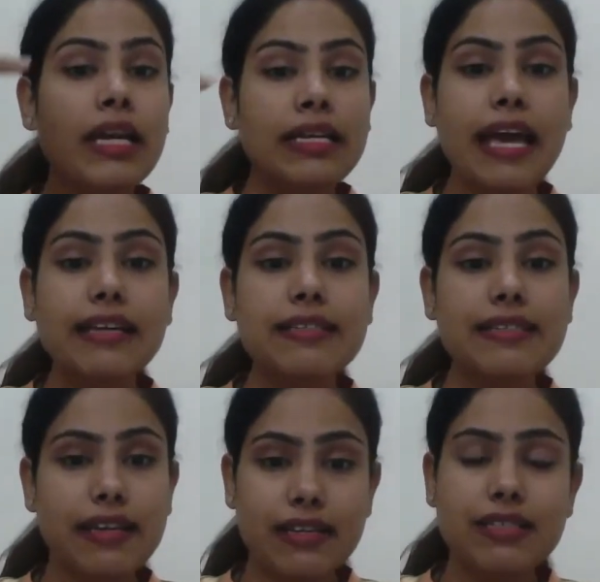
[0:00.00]
next
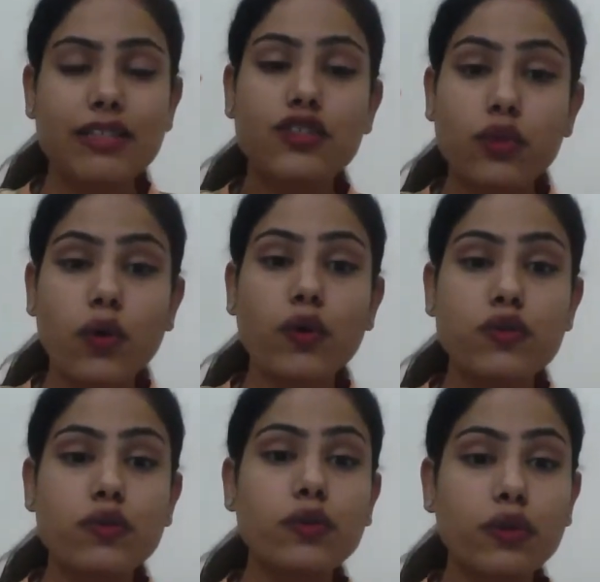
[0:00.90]
is to go
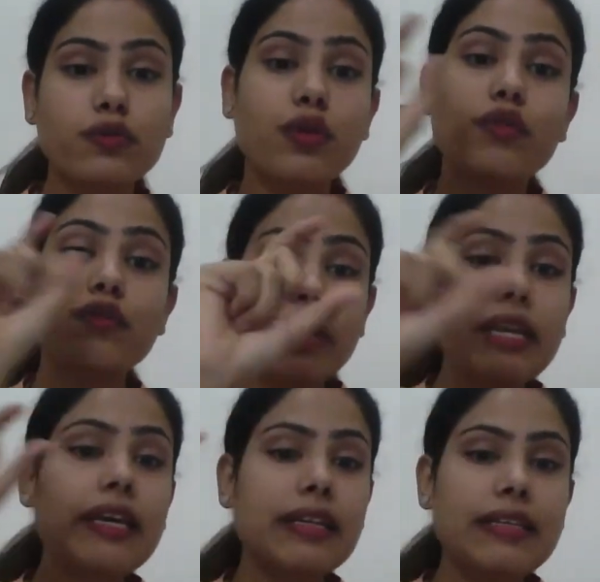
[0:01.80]
to look for
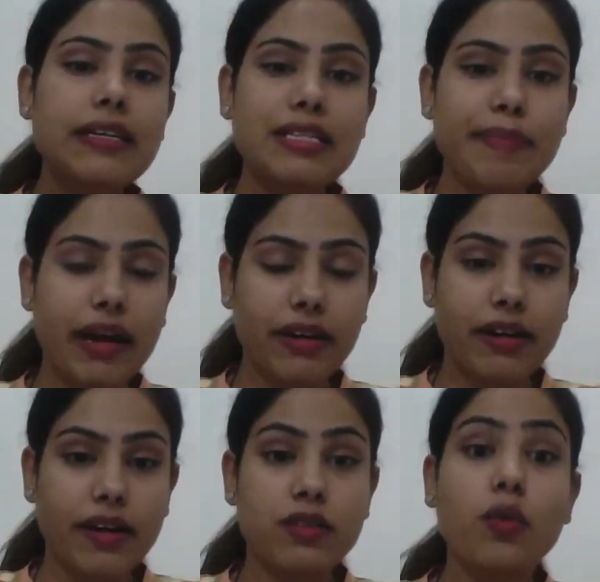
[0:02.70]
filling in these
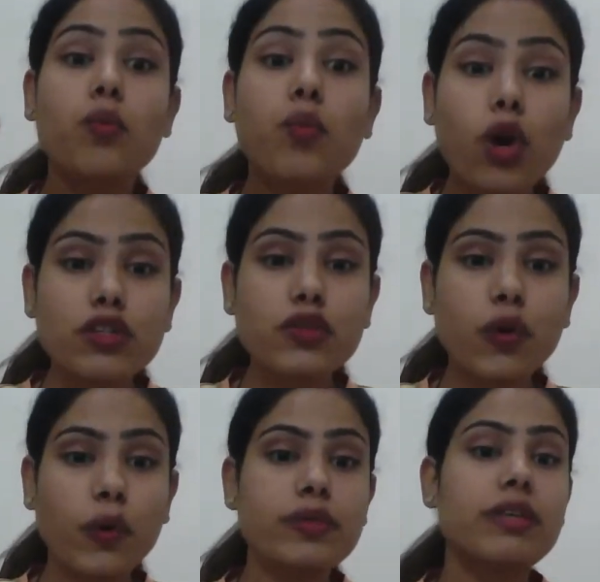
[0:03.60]
paragraphs. What
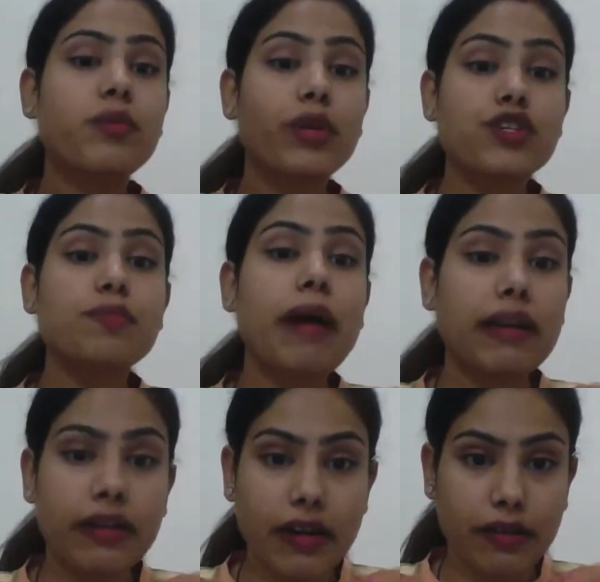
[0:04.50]
goes in which
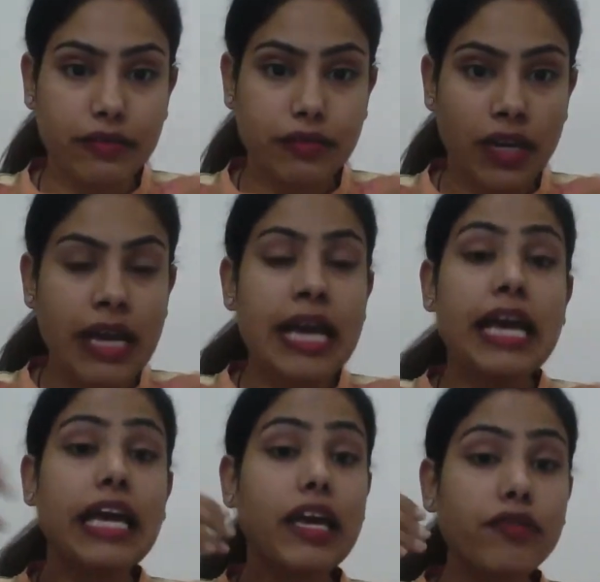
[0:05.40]
paragraph?
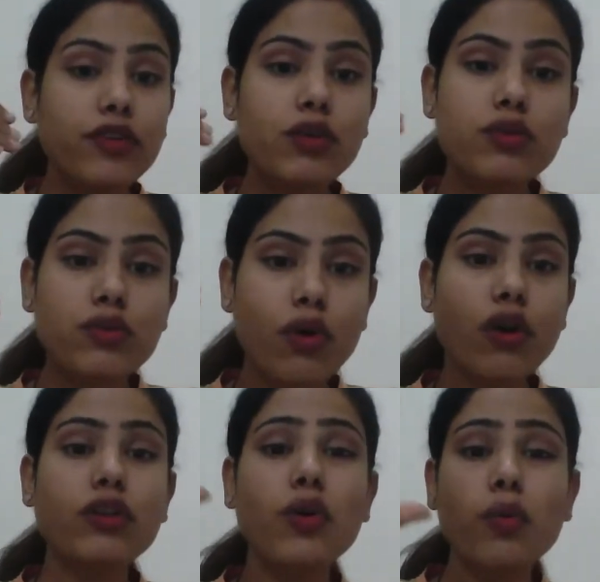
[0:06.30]
If you do
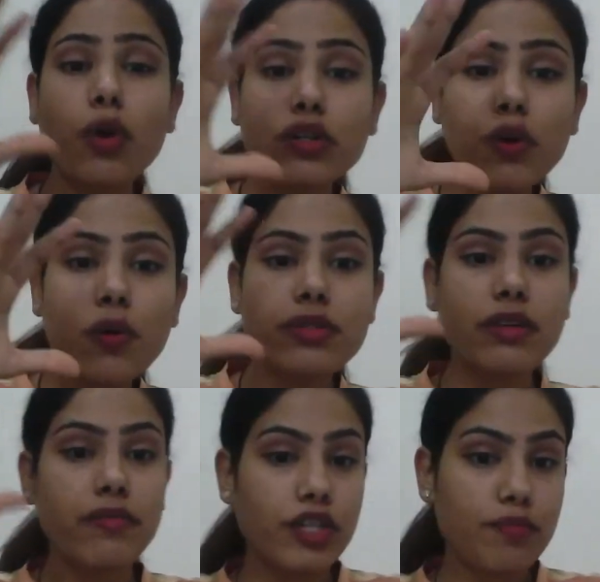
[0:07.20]
not know what goes
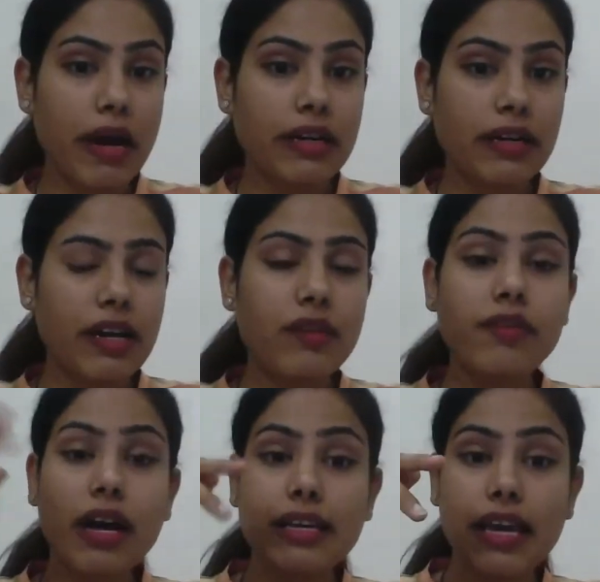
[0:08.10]
in which paragraph,
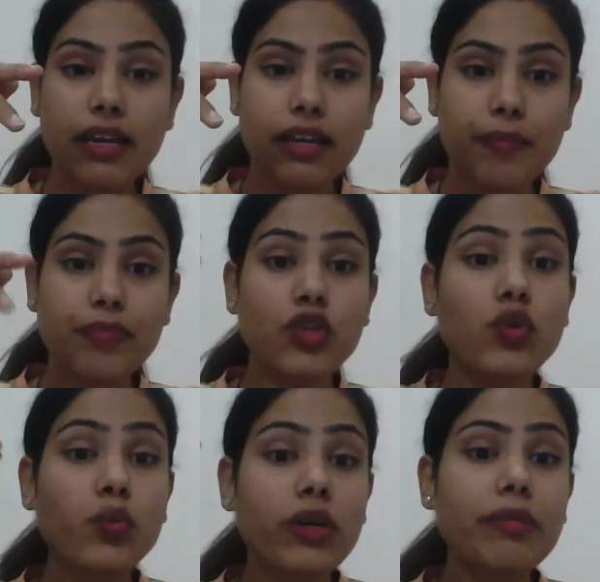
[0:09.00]
again,
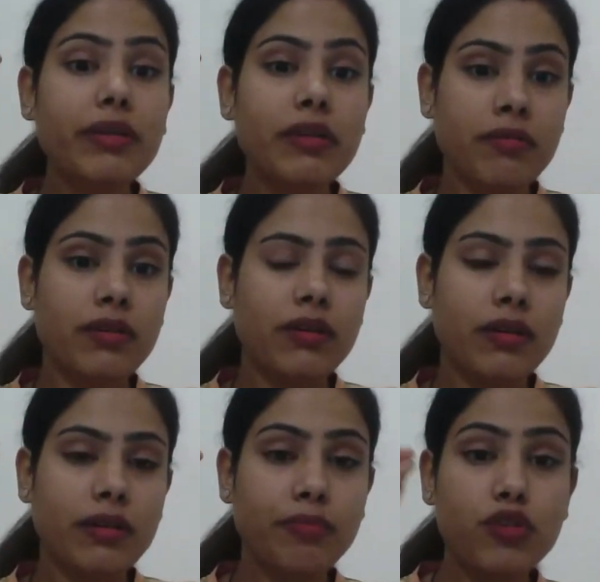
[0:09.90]
you will be
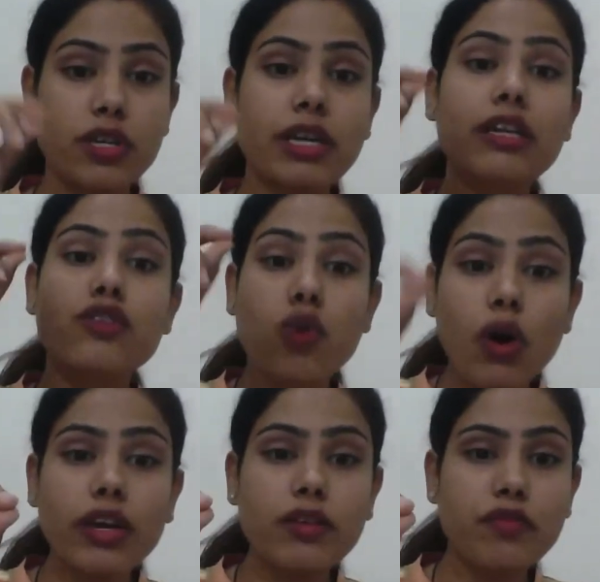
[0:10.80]
putting in
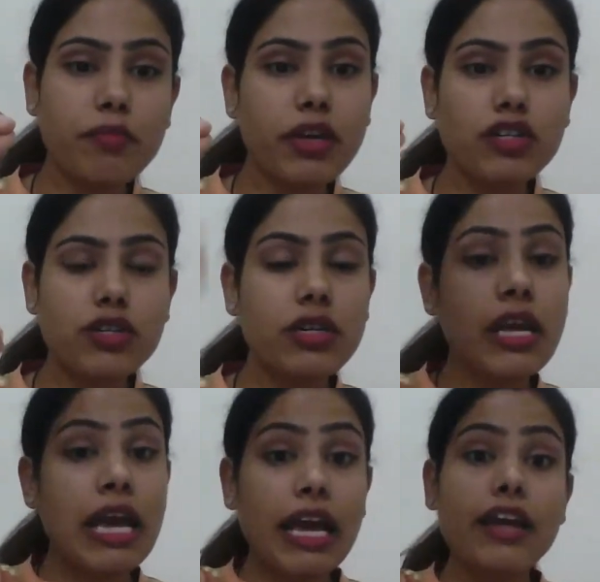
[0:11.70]
wrong information
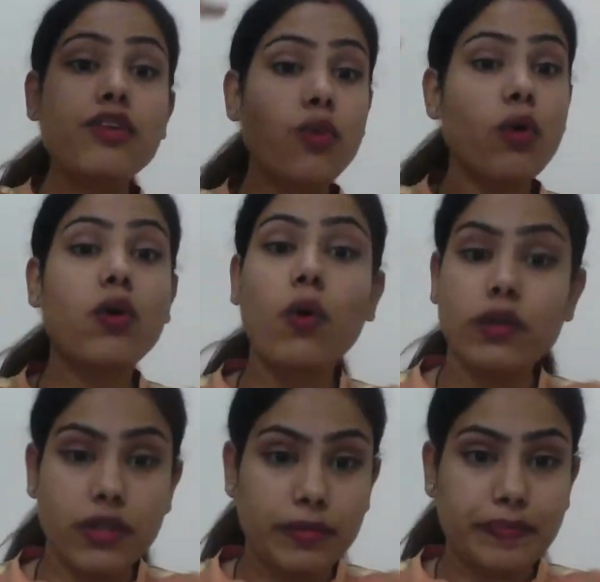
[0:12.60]
in wrong
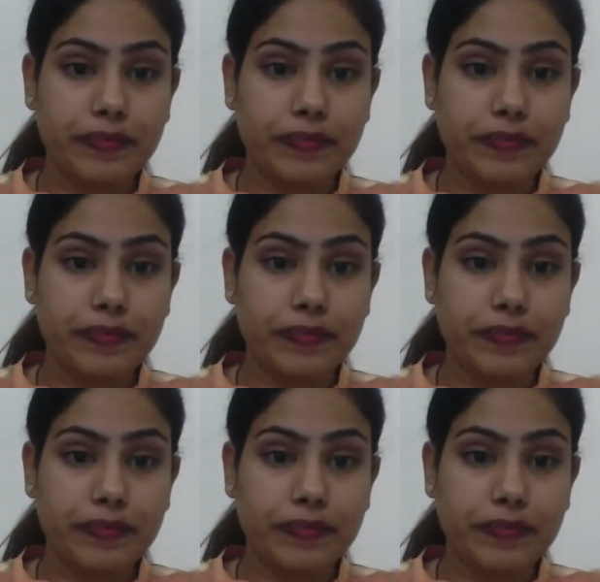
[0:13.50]
order.